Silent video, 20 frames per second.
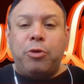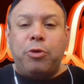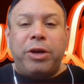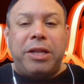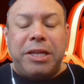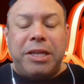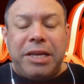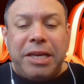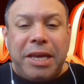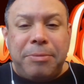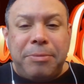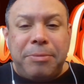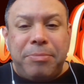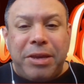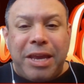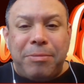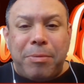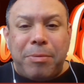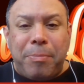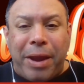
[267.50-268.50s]
quickly it
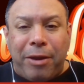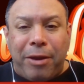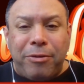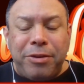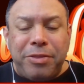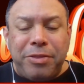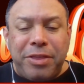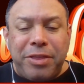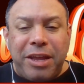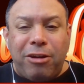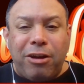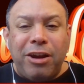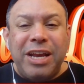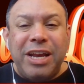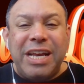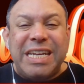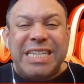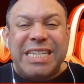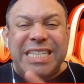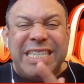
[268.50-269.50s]
became apparent that
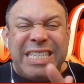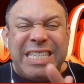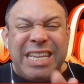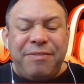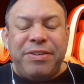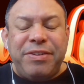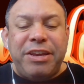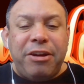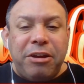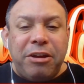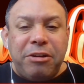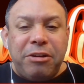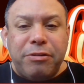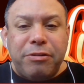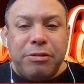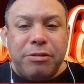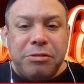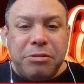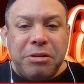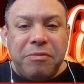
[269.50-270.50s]
our seven year
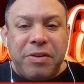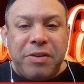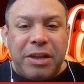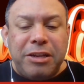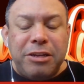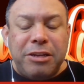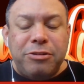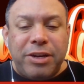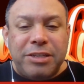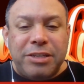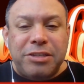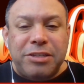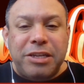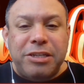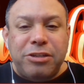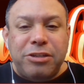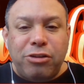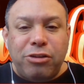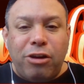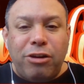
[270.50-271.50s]
anniversary of Found in
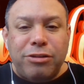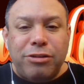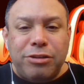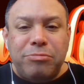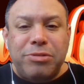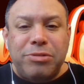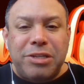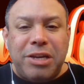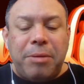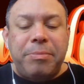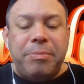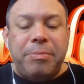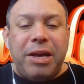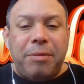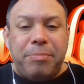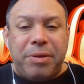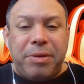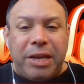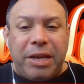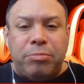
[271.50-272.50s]
Translation Talk Show was coming
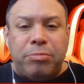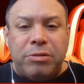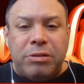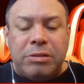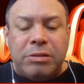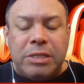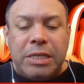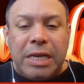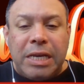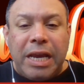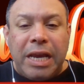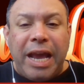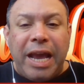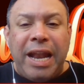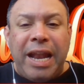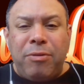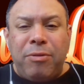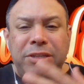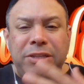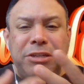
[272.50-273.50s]
up in April.
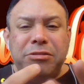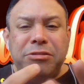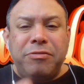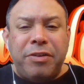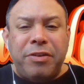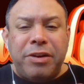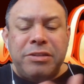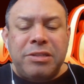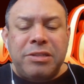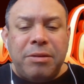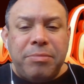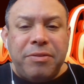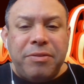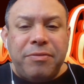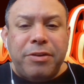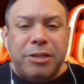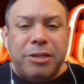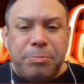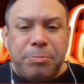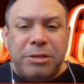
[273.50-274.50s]
And I wanted to do very
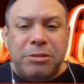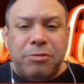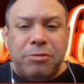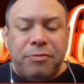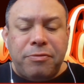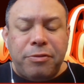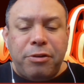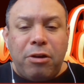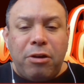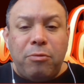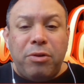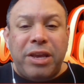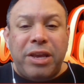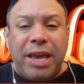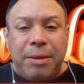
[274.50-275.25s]
something very special for y'all.